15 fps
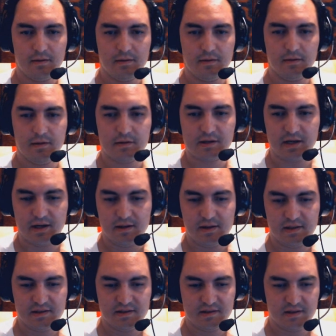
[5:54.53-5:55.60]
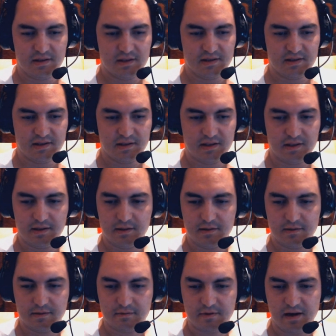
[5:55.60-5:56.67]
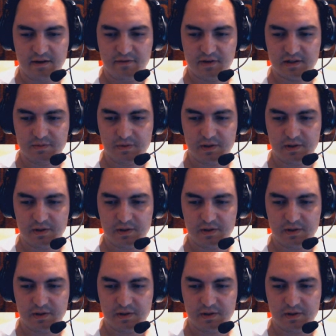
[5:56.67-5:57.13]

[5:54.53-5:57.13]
Okay, let's let's see. Graphics, player